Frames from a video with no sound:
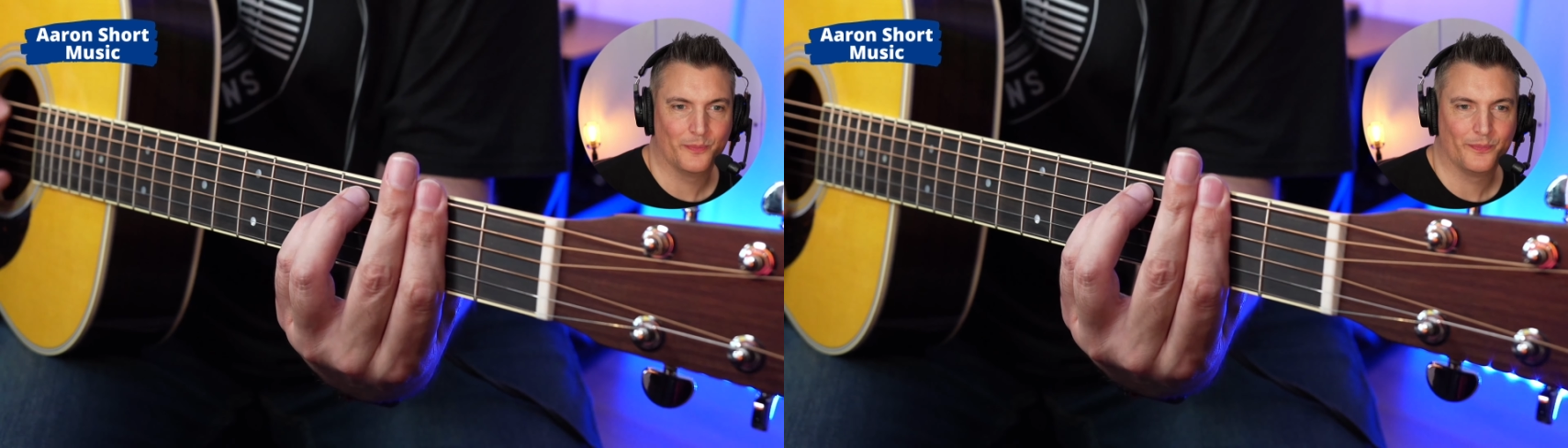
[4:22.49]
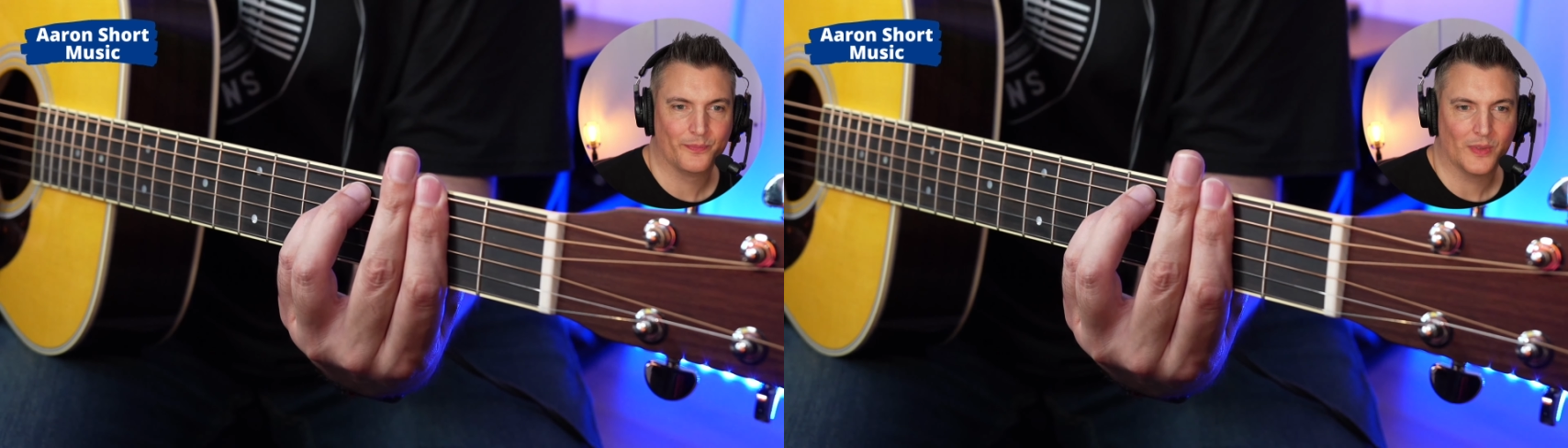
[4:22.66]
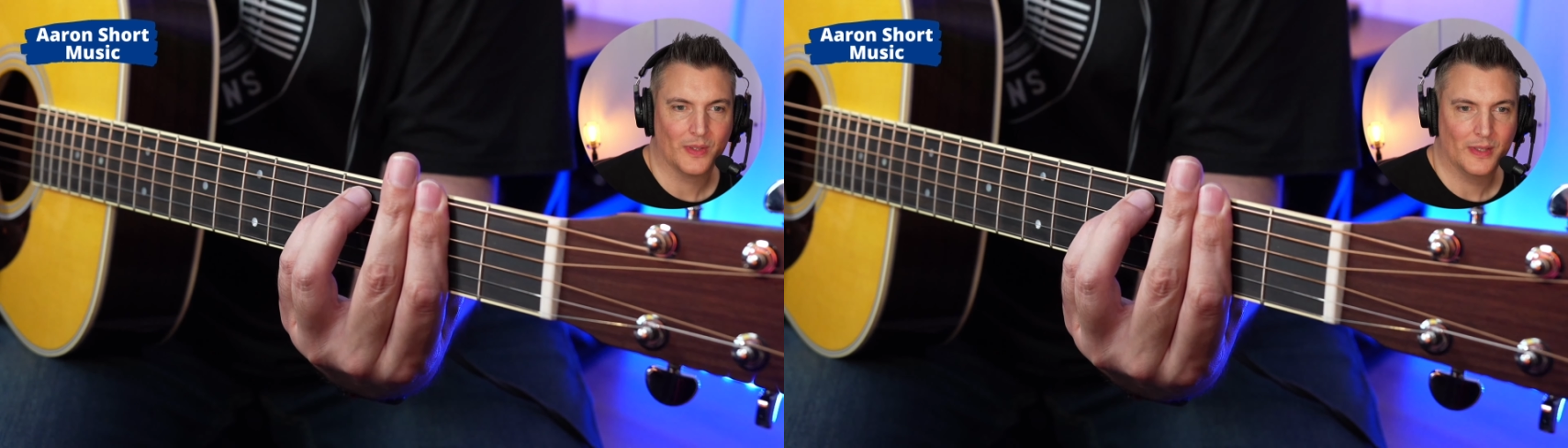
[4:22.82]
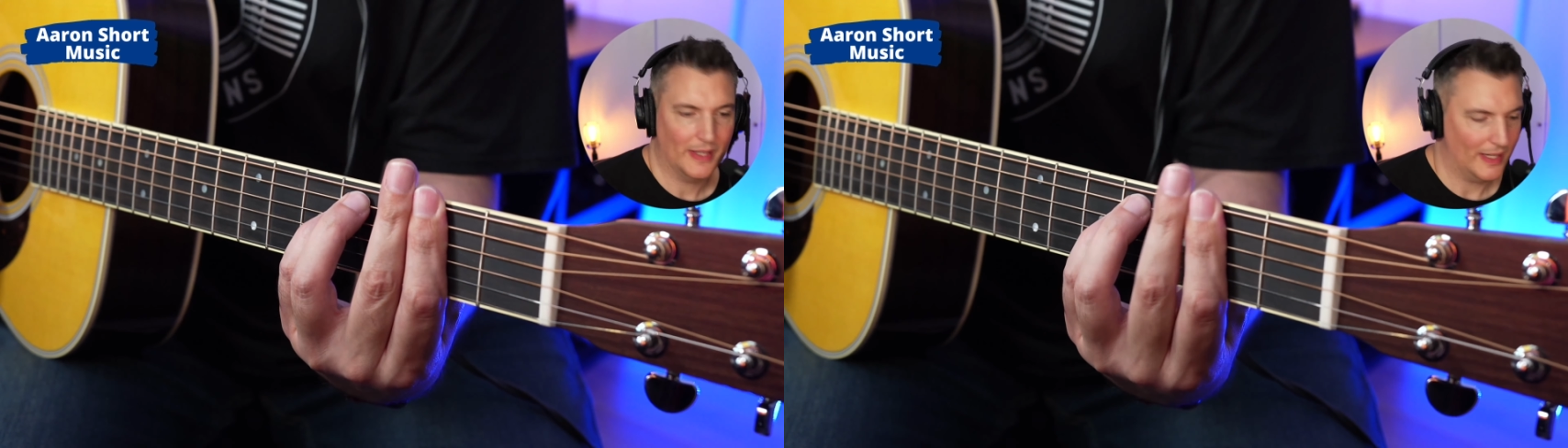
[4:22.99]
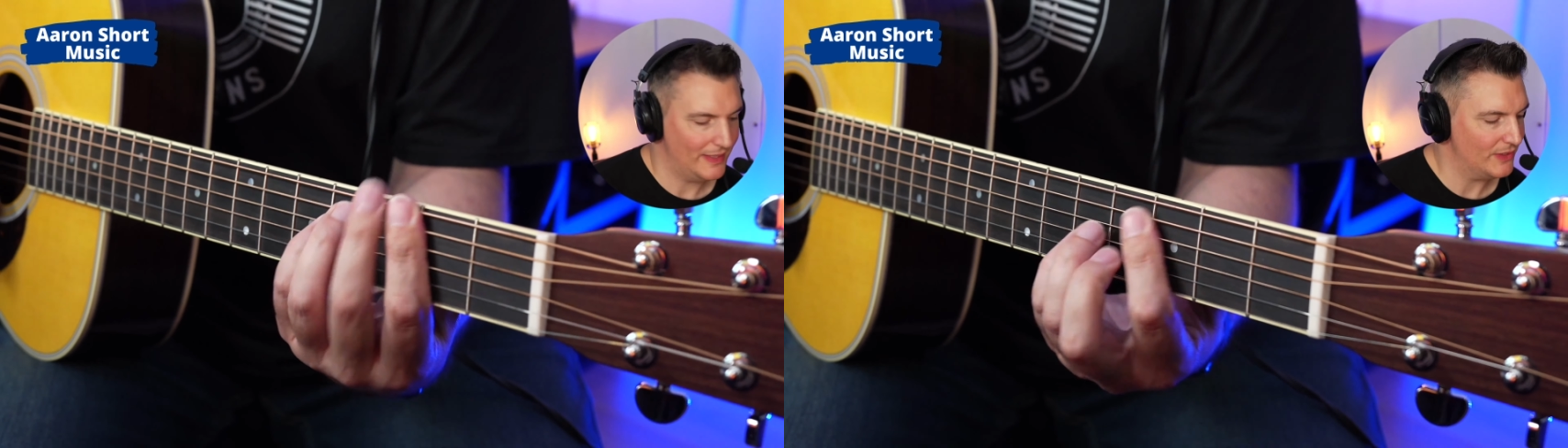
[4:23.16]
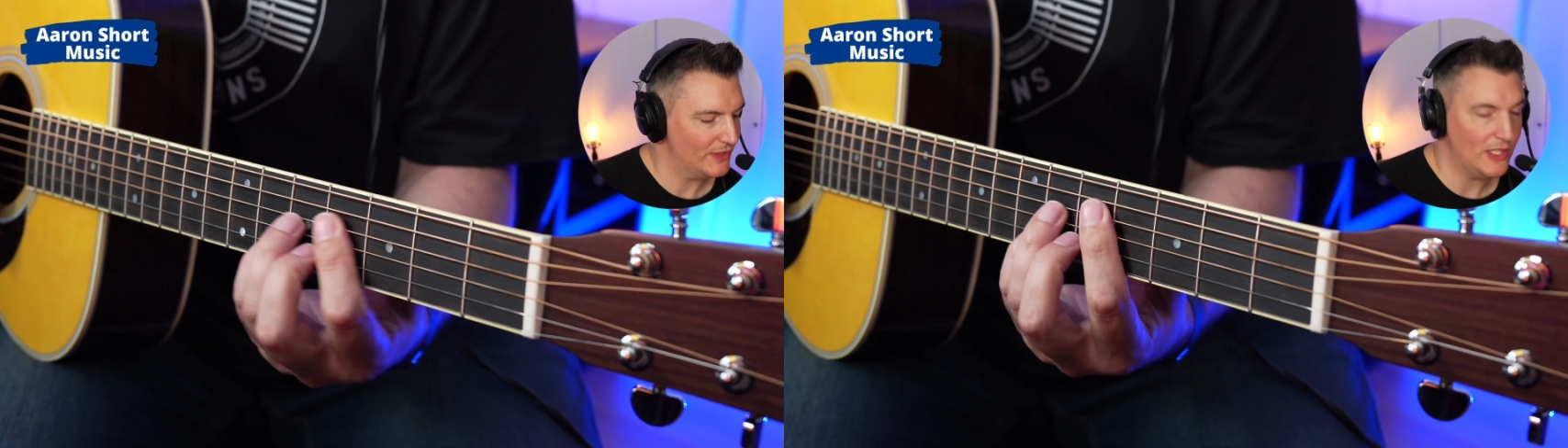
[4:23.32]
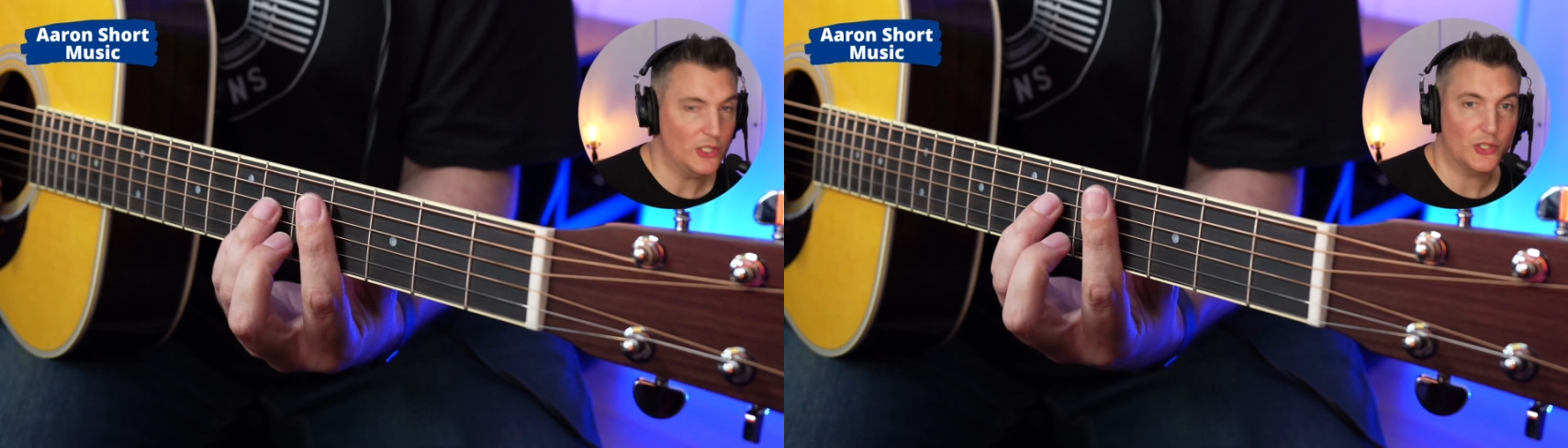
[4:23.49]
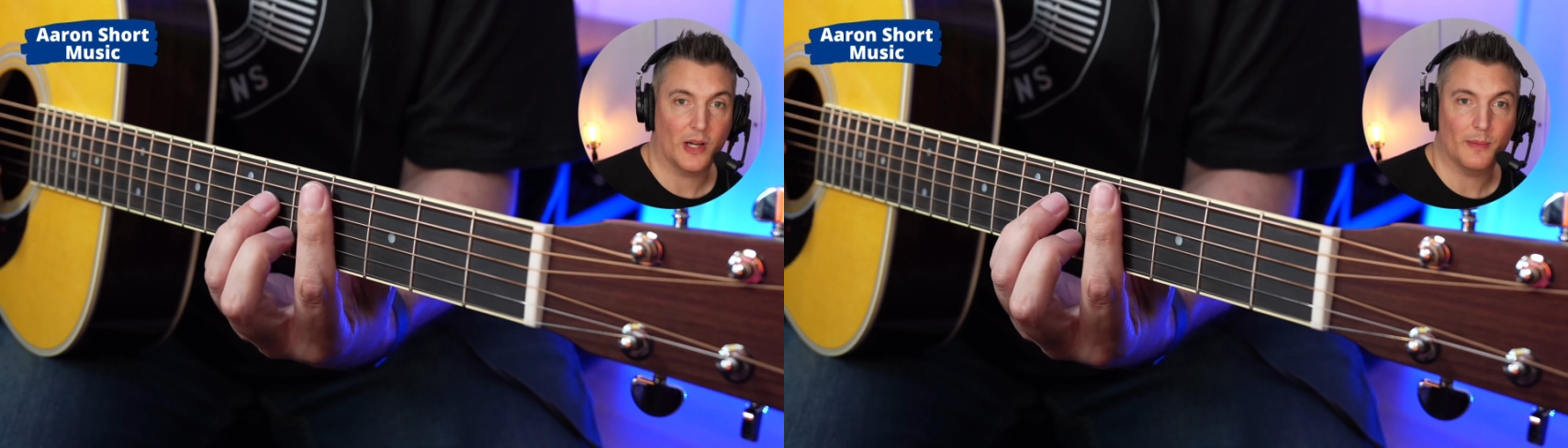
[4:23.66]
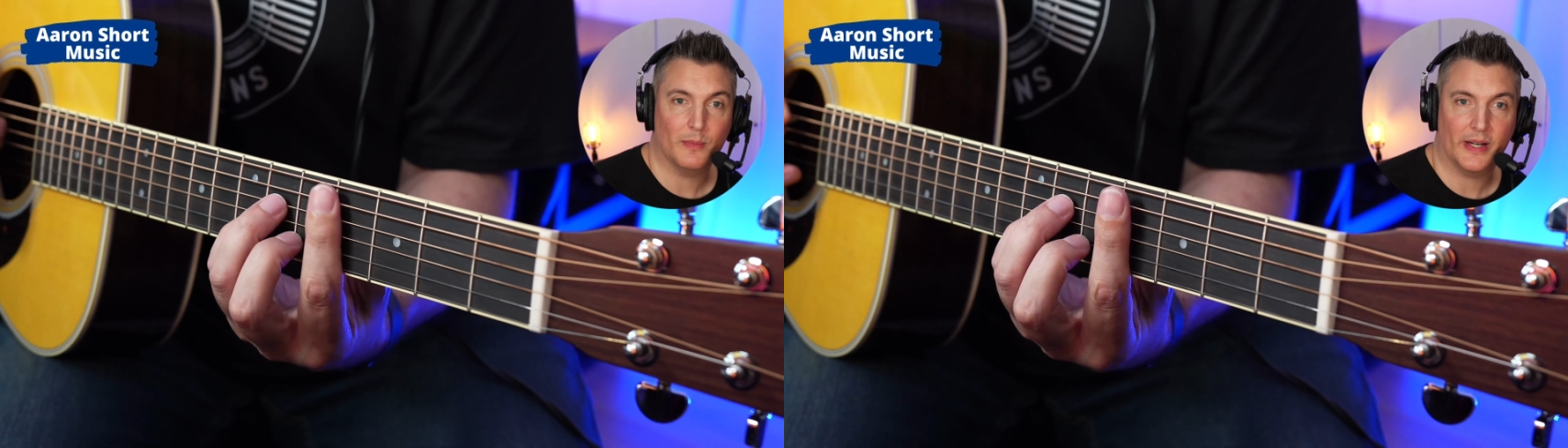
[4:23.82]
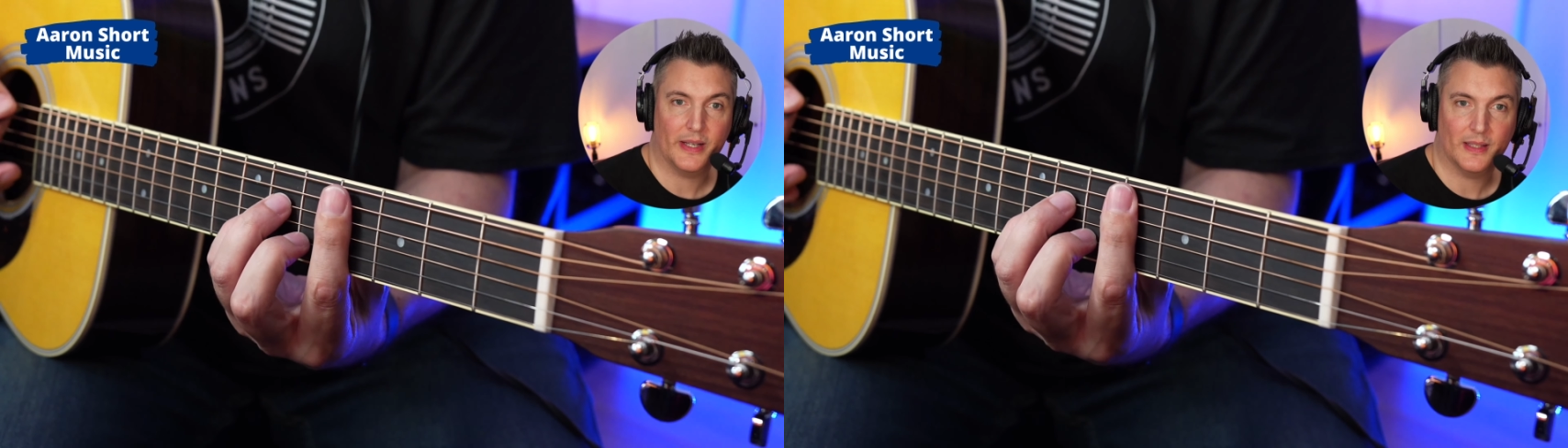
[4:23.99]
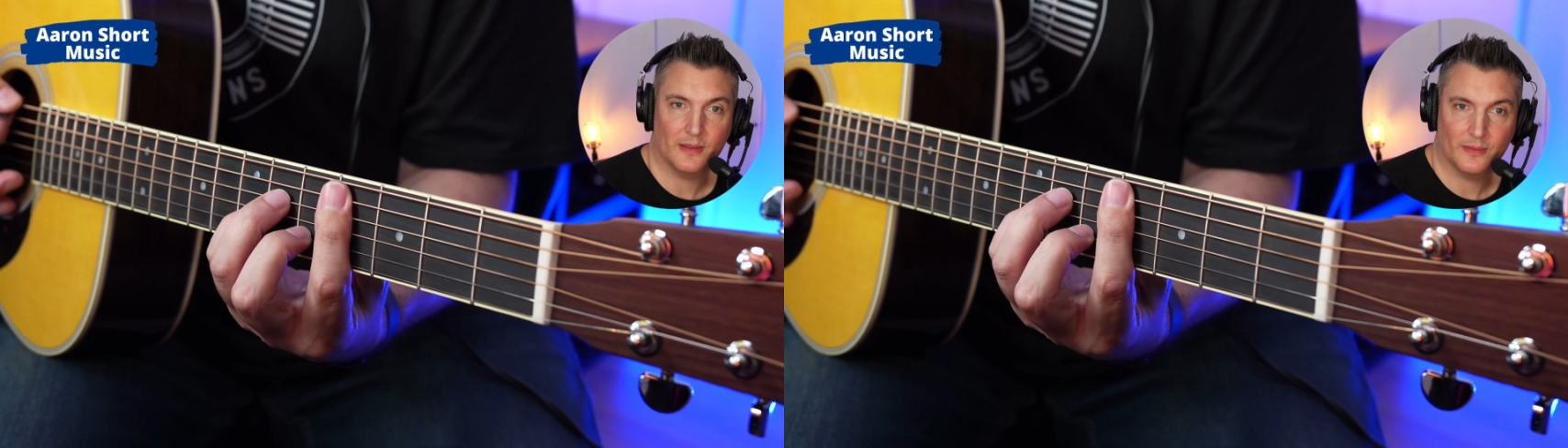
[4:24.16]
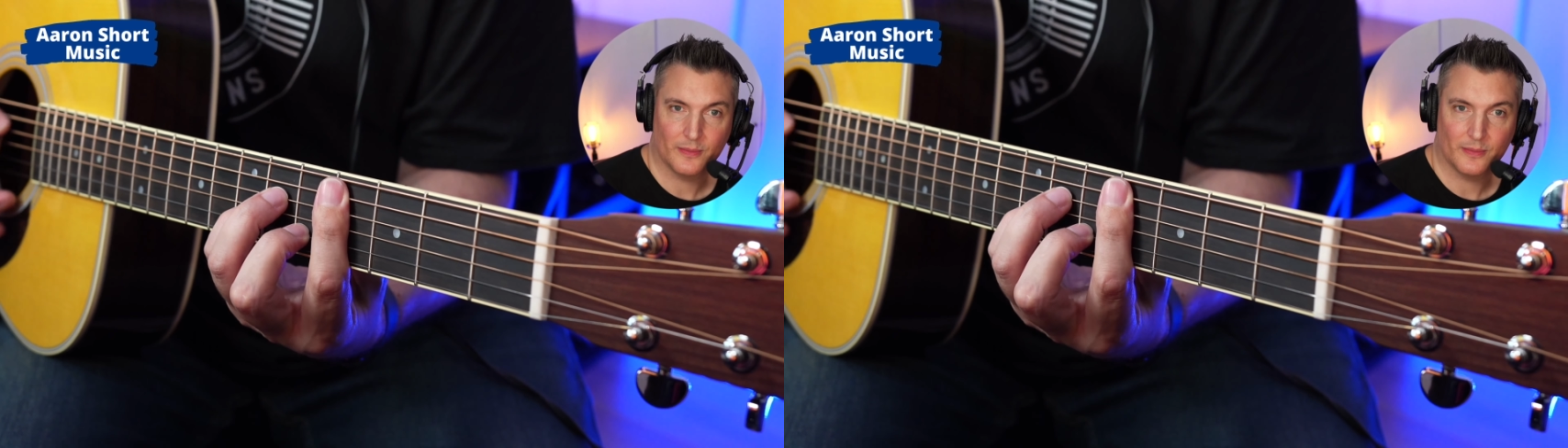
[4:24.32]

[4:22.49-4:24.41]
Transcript: And then C sharp minor,